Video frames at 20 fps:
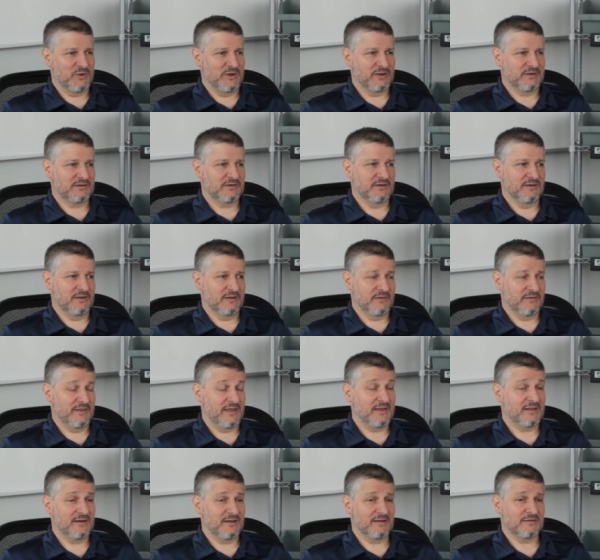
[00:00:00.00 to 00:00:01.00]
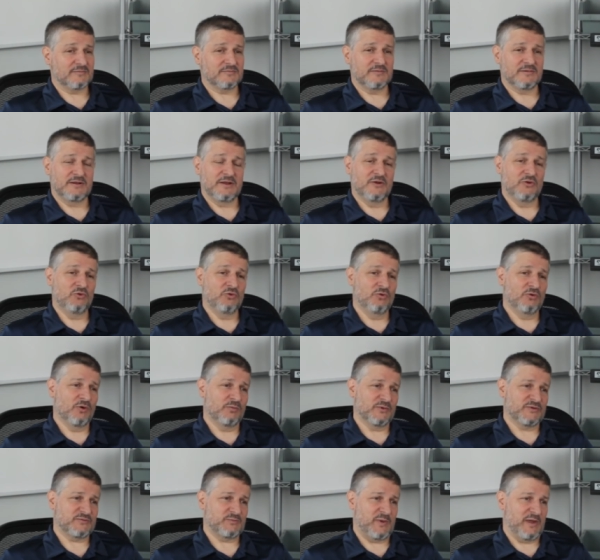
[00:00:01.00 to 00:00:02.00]
but they're getting an
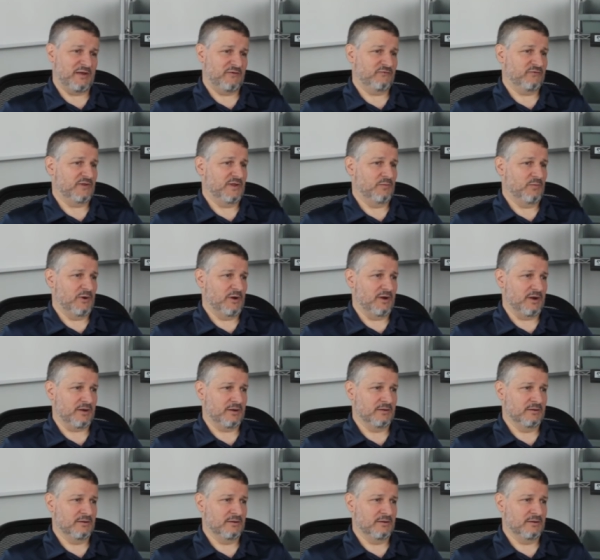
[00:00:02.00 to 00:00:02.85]
enormous bang for their buck